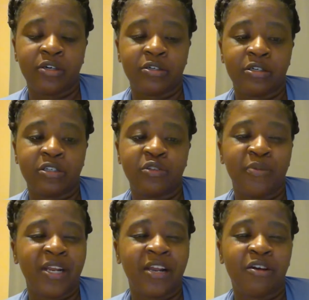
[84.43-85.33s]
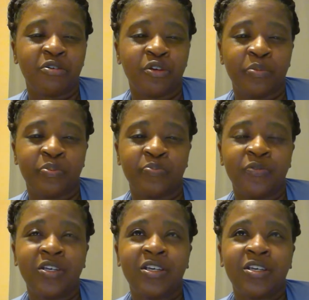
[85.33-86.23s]
You may not know your,
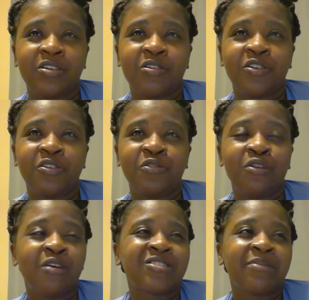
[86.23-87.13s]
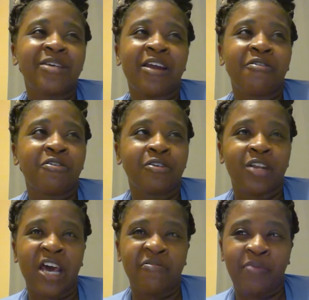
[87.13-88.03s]
you don't, some of y'all don't know your
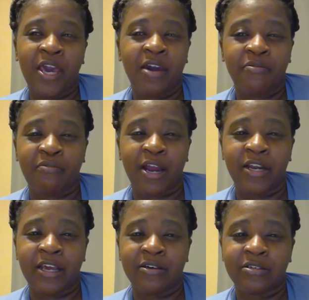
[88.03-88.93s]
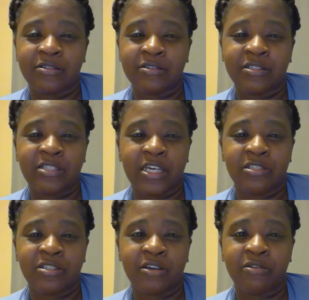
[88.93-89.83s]
life path right now,
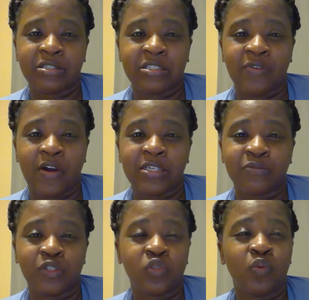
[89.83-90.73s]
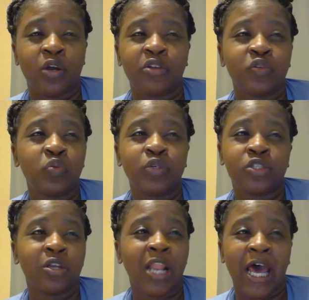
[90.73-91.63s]
Sagittarius, as far as what you want to do with
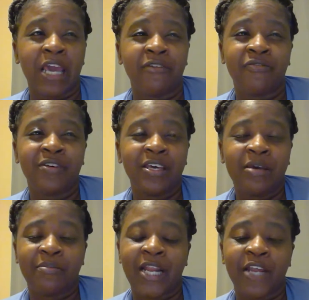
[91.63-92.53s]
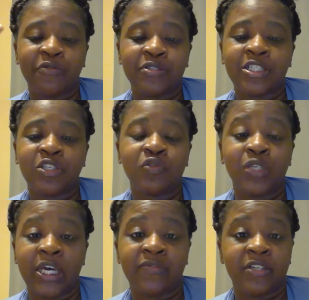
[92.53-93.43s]
your life. But I do see you
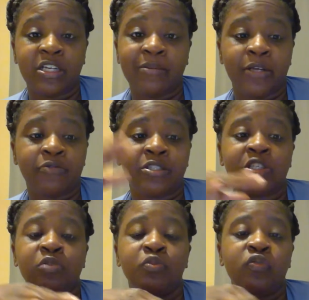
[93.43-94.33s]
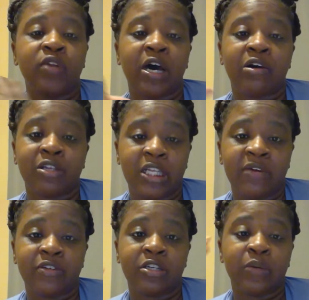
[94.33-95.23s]
leveling up. I do see you moving on and
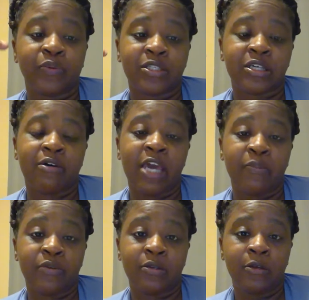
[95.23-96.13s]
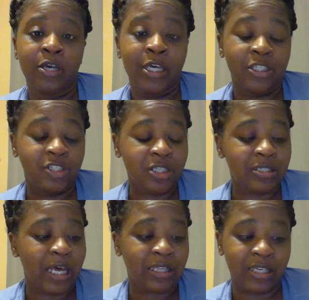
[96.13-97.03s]
leveling up, and it's going to happen just
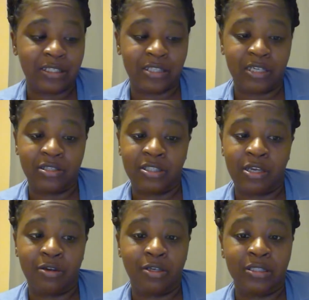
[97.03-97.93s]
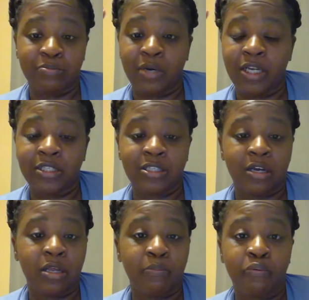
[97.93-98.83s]
like that, Sagittarius. Money's going
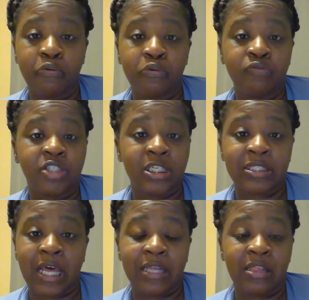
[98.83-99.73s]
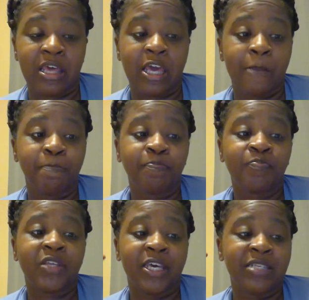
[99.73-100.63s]
to improve just like that.
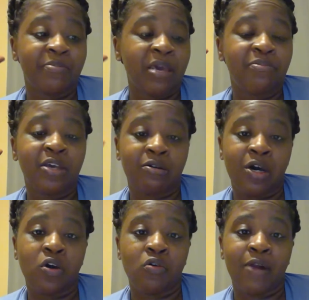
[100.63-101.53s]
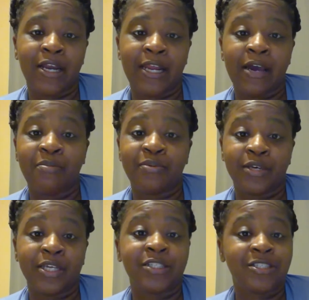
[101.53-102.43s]
It may be on hold right now,
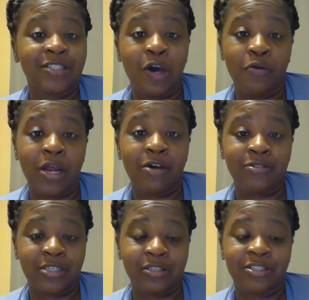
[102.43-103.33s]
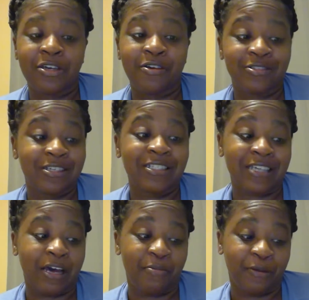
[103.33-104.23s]
but just hold on, Sagittarius. It's
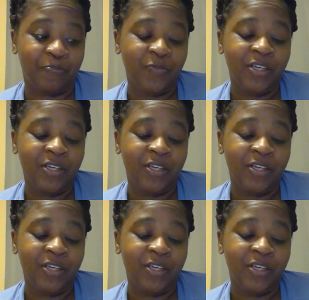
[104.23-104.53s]
coming.